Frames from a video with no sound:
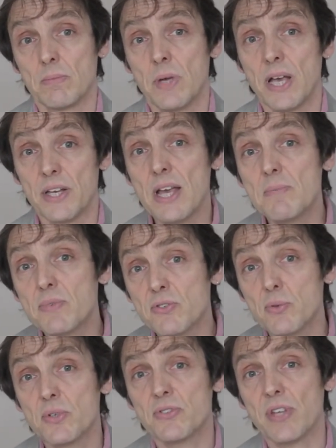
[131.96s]
It aims
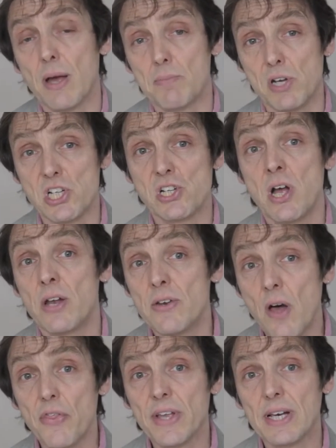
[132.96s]
to establish
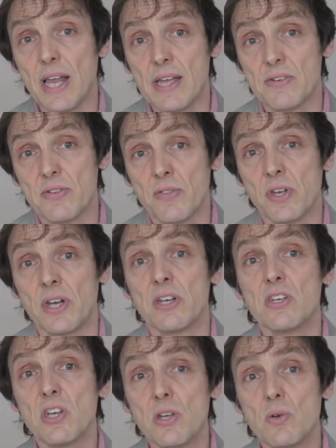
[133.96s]
nothing less than a
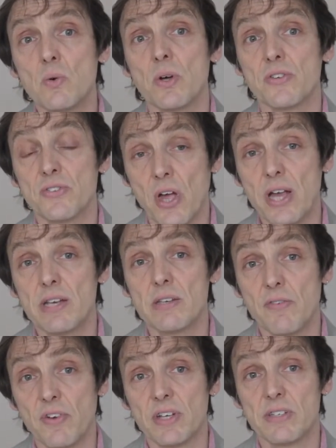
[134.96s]
new
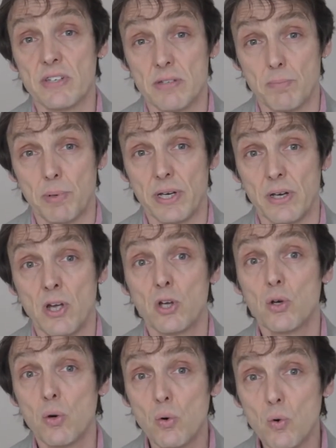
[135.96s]
scientific discipline
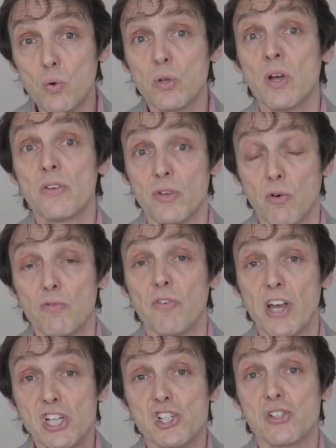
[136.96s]
called
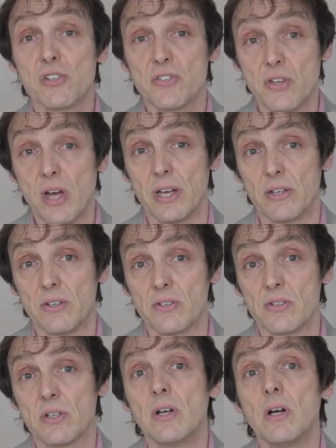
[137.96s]
Solvation
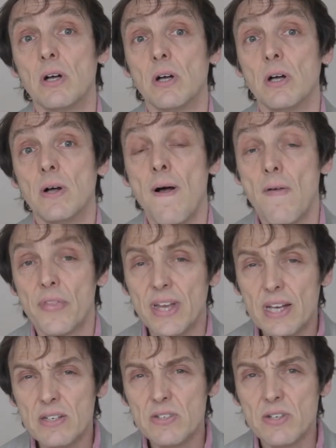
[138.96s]
science.
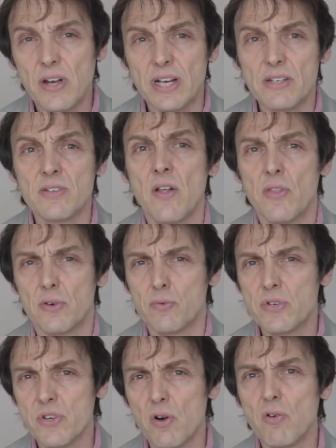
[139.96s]
The insight that
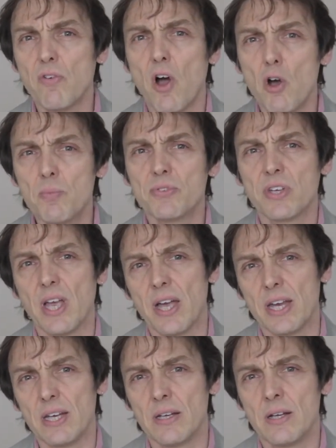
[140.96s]
RESOLV hopes to
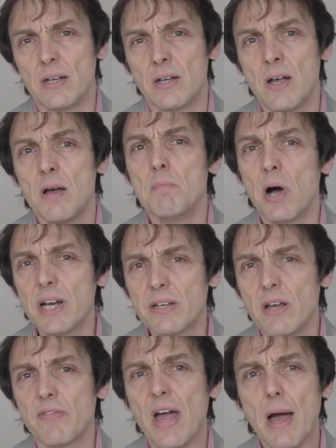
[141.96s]
gain might
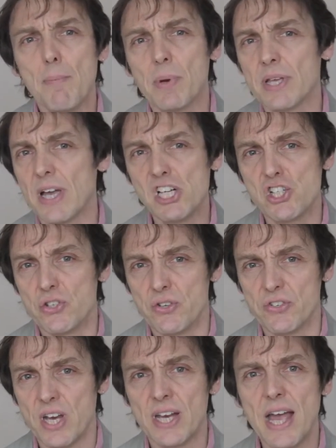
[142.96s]
have
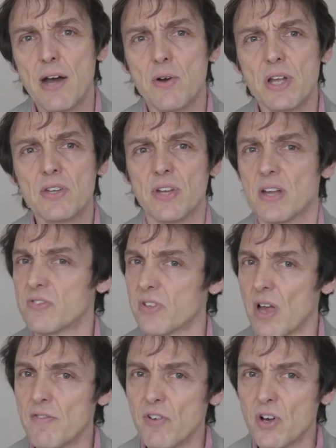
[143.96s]
applications in areas as
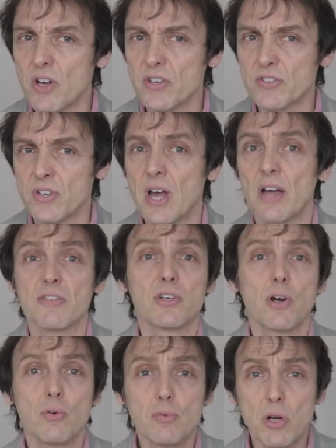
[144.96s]
diverse as
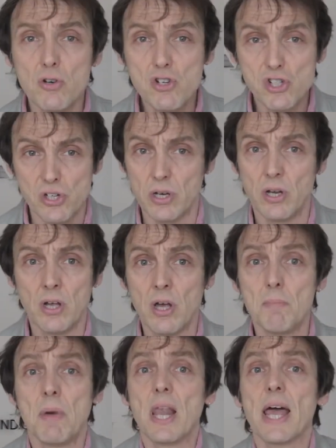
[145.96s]
corrosion,
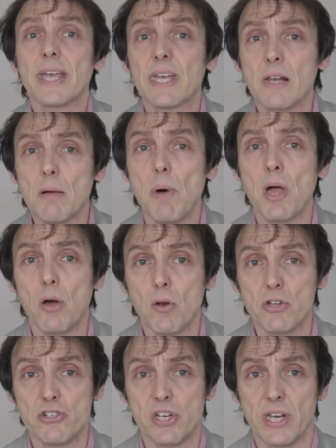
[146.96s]
molecular
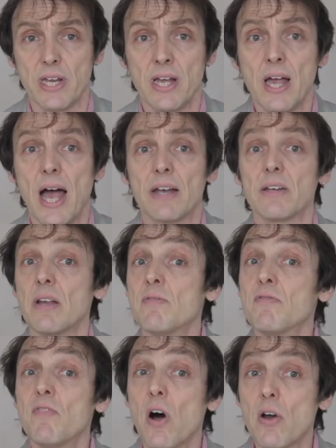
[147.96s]
biology, and
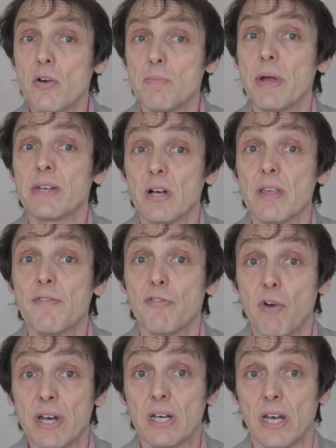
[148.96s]
environmentally
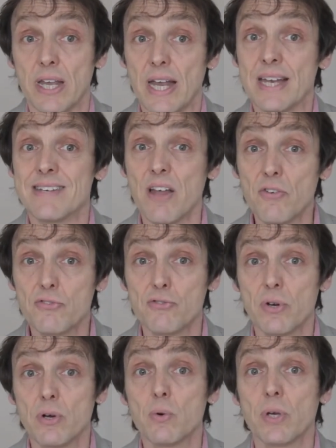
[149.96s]
friendly
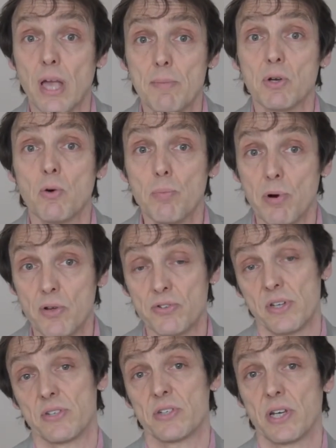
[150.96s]
industrial chemical
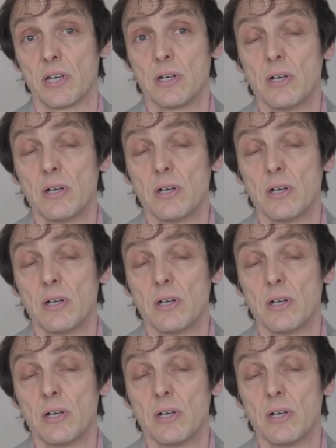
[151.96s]
processing.